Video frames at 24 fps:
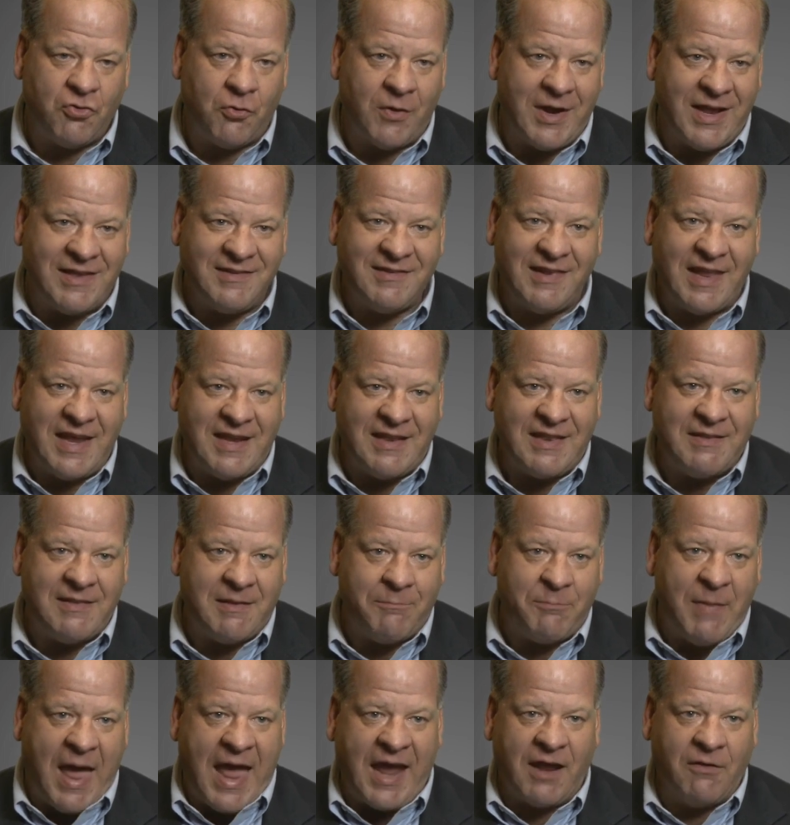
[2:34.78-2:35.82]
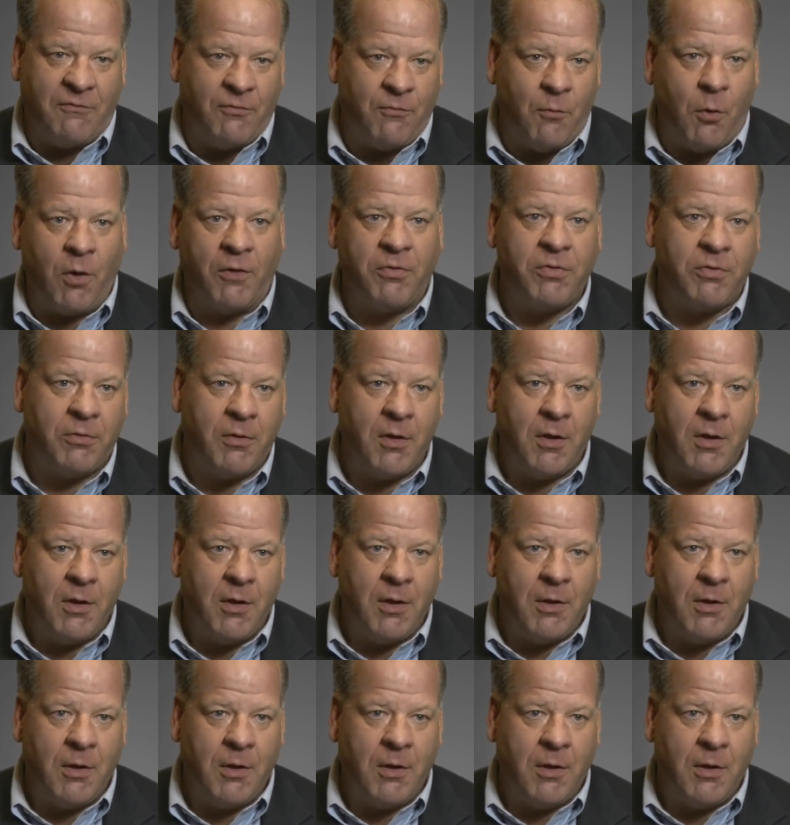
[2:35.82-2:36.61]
translate back and forth